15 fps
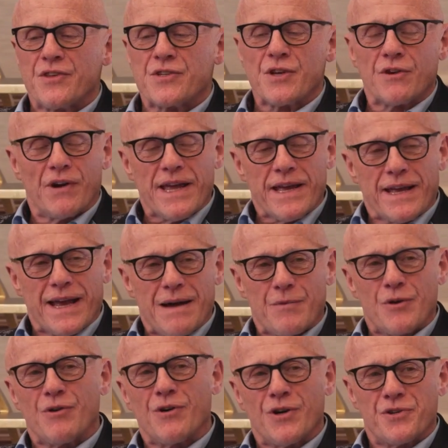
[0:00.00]
and there's a great
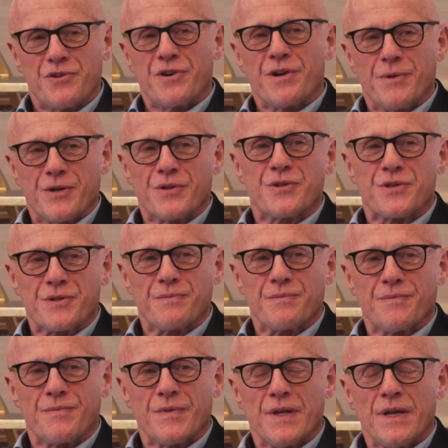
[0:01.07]
camaraderie amongst
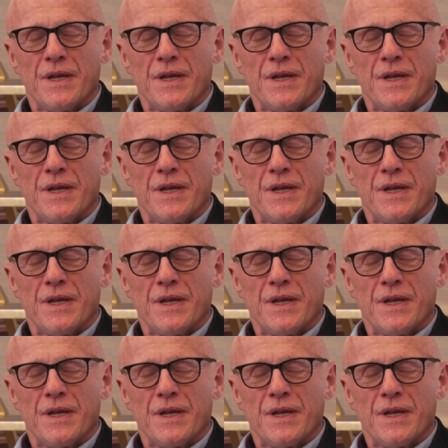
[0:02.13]
them.